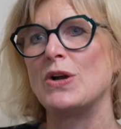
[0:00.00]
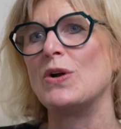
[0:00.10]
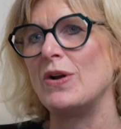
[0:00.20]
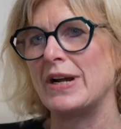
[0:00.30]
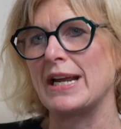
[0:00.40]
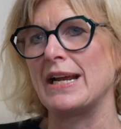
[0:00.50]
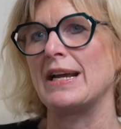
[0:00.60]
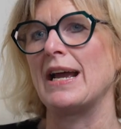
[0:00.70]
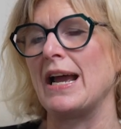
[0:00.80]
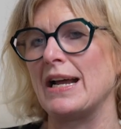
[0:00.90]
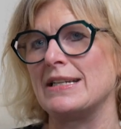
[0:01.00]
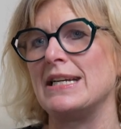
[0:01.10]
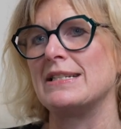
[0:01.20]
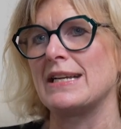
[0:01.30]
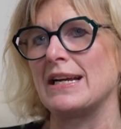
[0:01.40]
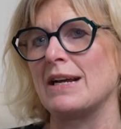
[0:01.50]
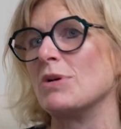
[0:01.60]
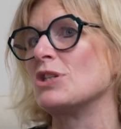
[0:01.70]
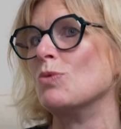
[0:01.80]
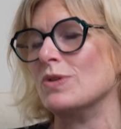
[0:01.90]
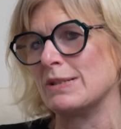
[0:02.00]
you're looking at needing a much more